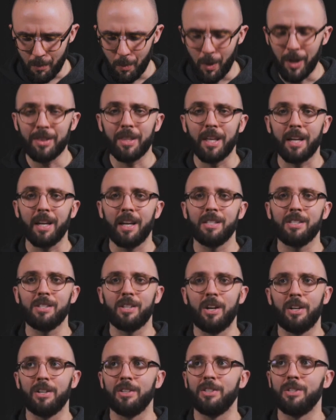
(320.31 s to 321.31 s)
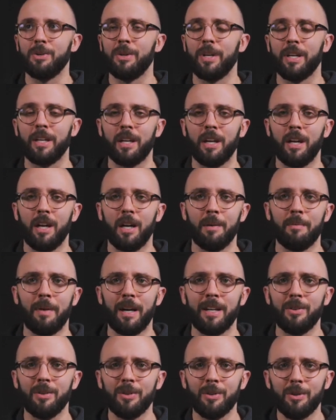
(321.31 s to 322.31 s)
One thing I started doing,
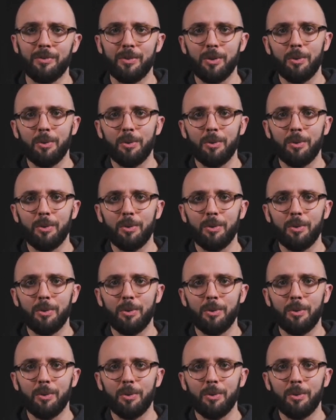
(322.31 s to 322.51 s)
I don't know if